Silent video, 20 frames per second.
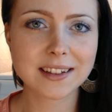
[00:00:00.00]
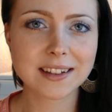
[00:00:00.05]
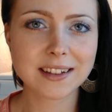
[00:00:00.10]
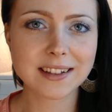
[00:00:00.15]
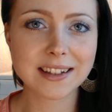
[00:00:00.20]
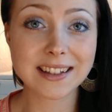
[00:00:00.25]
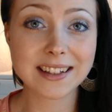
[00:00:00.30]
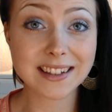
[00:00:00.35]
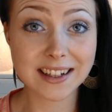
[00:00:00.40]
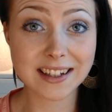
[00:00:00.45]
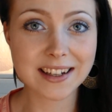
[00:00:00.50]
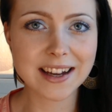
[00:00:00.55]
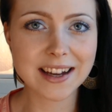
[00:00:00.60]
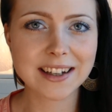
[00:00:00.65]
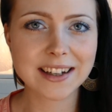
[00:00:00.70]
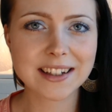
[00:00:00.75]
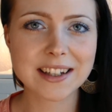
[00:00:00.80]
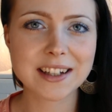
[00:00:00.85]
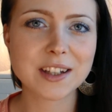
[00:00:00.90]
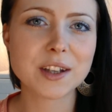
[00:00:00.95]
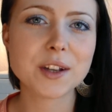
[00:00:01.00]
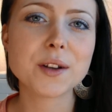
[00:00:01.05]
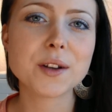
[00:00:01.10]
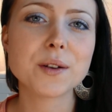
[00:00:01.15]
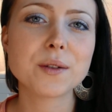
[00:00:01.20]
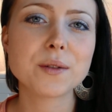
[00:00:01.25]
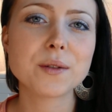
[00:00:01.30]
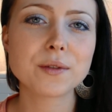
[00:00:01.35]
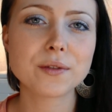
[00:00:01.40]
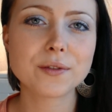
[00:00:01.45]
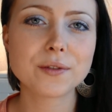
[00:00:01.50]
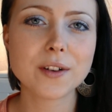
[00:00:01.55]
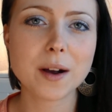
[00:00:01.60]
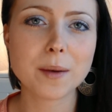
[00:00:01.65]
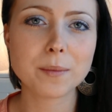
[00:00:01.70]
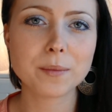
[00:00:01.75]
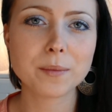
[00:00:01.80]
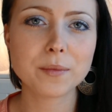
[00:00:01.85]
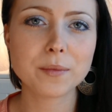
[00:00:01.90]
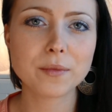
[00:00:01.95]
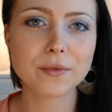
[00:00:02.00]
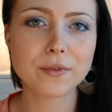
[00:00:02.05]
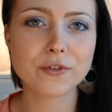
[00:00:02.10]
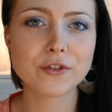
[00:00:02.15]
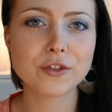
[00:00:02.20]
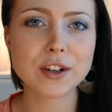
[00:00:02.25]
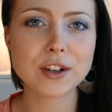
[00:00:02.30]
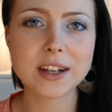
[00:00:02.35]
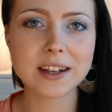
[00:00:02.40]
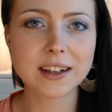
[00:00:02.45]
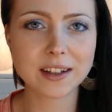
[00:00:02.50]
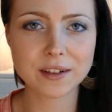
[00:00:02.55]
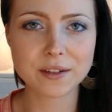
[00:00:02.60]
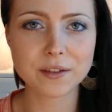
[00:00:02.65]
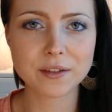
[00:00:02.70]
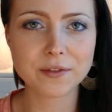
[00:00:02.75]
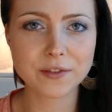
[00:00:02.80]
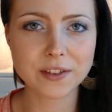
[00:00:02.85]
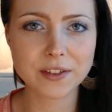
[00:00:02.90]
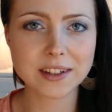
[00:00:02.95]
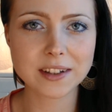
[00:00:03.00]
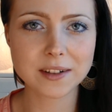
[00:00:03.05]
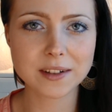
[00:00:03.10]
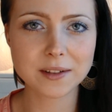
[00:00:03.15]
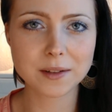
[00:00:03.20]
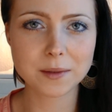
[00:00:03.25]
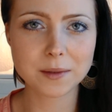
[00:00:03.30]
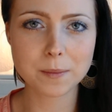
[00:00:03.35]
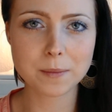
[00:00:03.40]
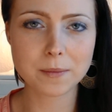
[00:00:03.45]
disconnecting you from freeing your physical,